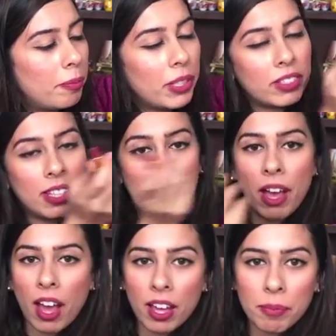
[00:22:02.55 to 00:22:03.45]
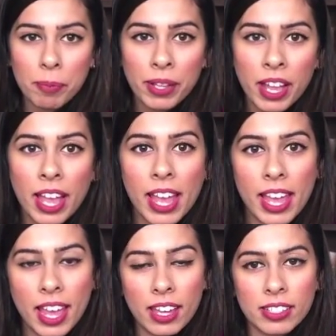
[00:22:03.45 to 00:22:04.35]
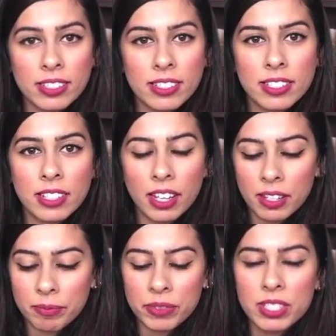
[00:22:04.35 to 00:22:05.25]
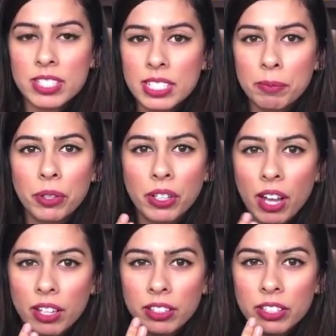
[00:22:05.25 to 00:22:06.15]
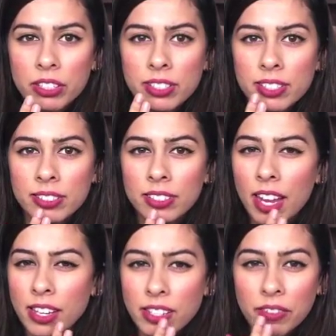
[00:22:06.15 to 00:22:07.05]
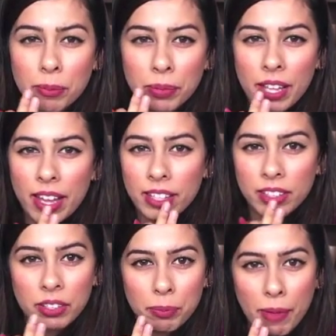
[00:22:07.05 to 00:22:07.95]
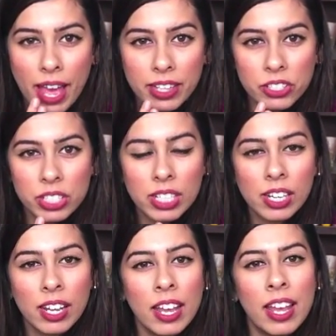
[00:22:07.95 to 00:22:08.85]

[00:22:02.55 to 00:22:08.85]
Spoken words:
build them up, and the deeper colors kind of apply a little patchy,